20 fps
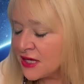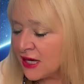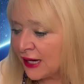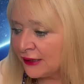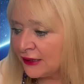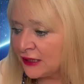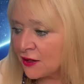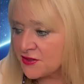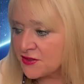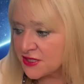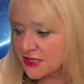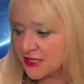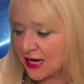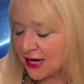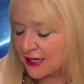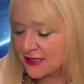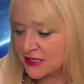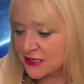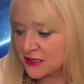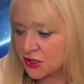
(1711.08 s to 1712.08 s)
And I was
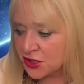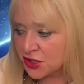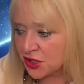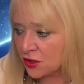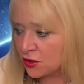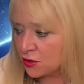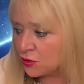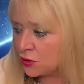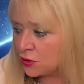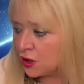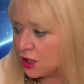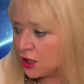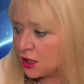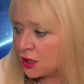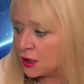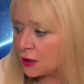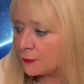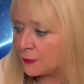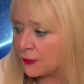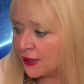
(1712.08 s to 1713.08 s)
attacked in the jungle
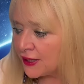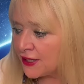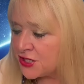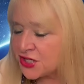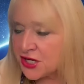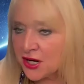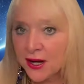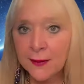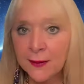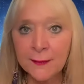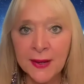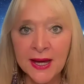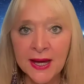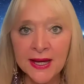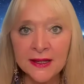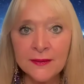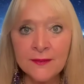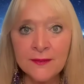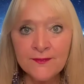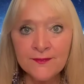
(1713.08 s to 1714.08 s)
by a giant
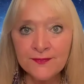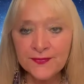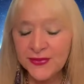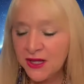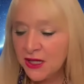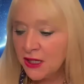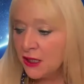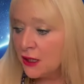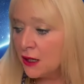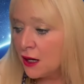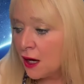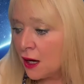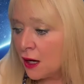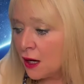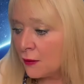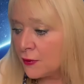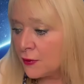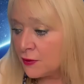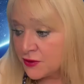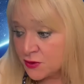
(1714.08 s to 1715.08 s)
man.
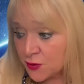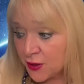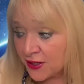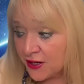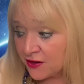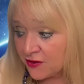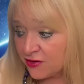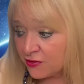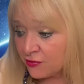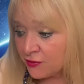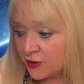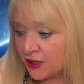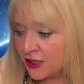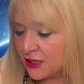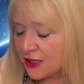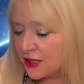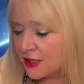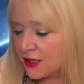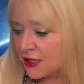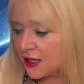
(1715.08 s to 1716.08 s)
He was waiting for
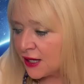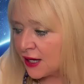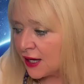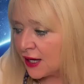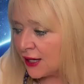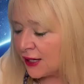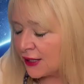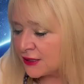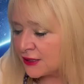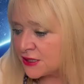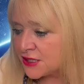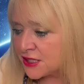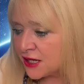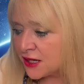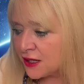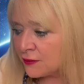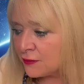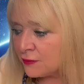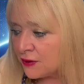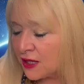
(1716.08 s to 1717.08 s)
me. And
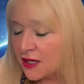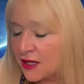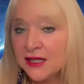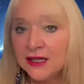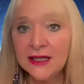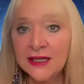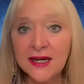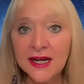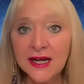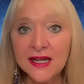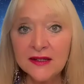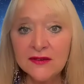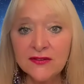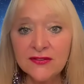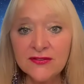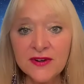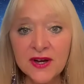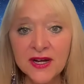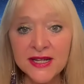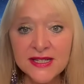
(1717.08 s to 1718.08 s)
luckily I can
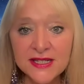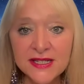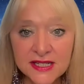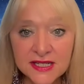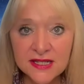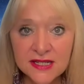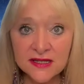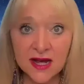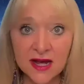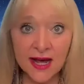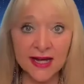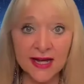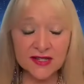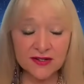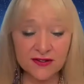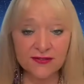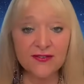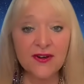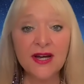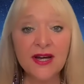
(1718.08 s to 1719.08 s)
fight and I had
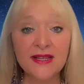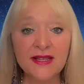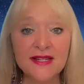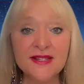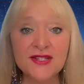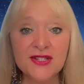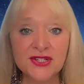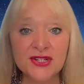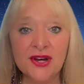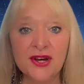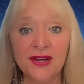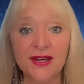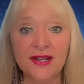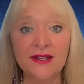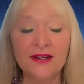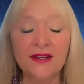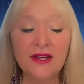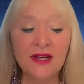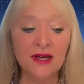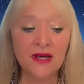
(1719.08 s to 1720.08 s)
to fight this
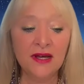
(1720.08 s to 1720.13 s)
giant.